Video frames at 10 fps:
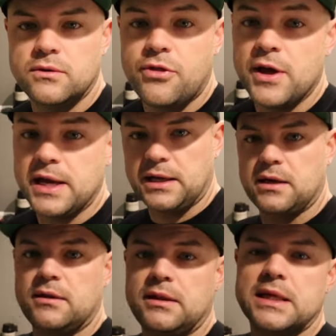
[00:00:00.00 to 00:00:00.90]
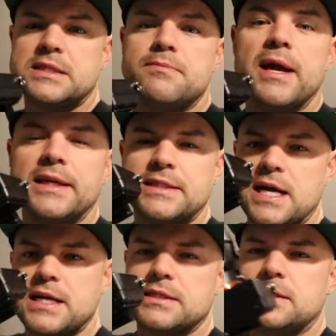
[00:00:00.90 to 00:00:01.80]
think this makes
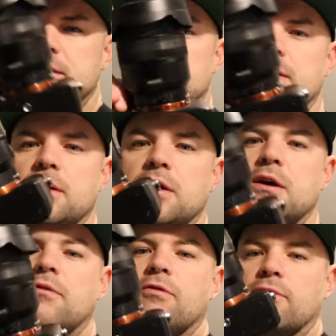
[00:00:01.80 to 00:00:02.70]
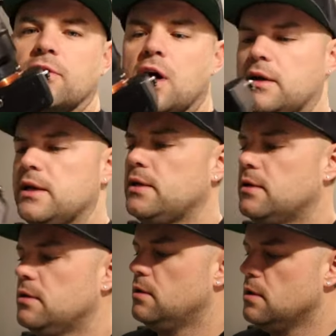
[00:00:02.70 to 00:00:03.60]
sense for vlogging.
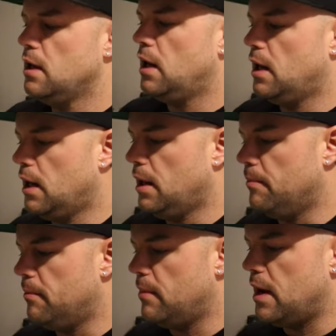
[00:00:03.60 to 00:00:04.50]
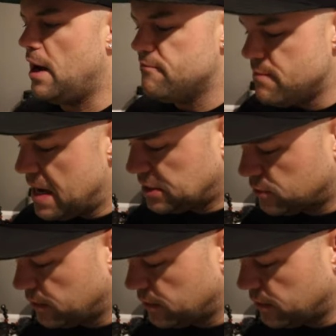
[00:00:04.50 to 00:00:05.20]
I've messed